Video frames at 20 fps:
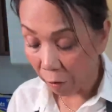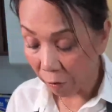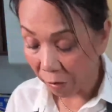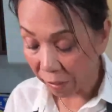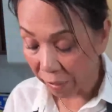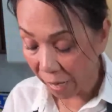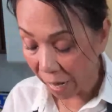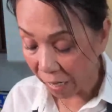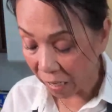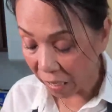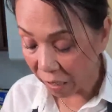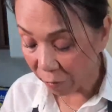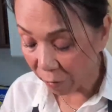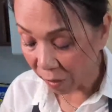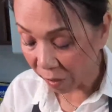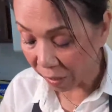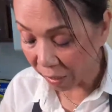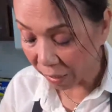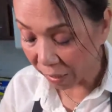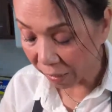know exactly
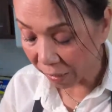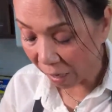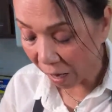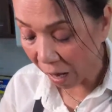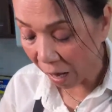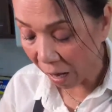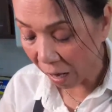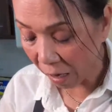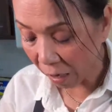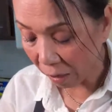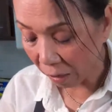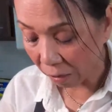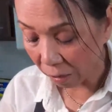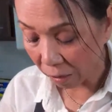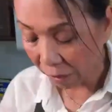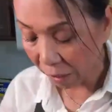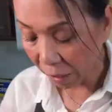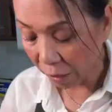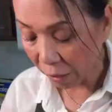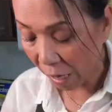what these are.
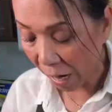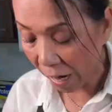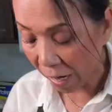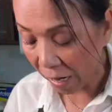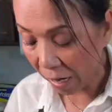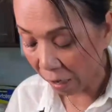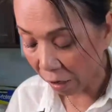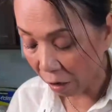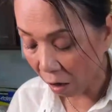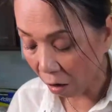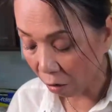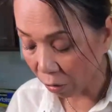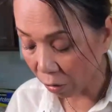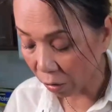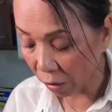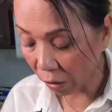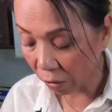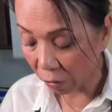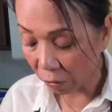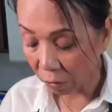They in Thailand
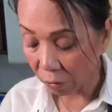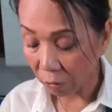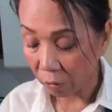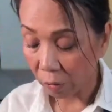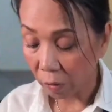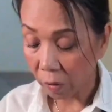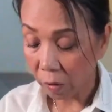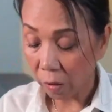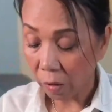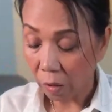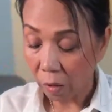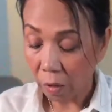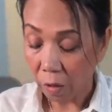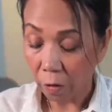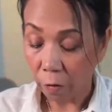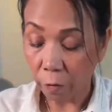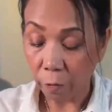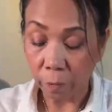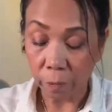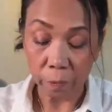also.
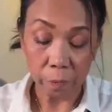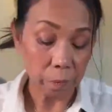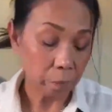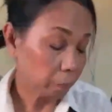Um,